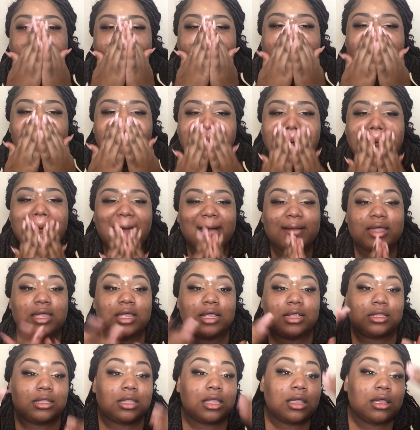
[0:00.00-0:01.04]
oh, I
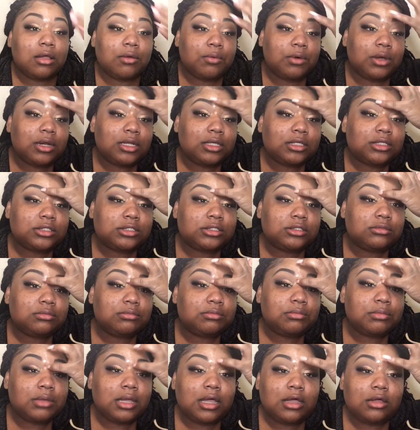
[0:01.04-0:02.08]
can't think of what it
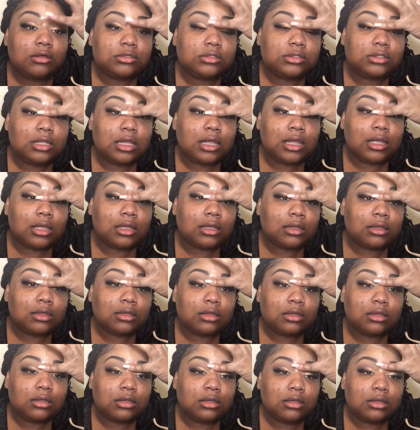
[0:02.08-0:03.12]
smells like.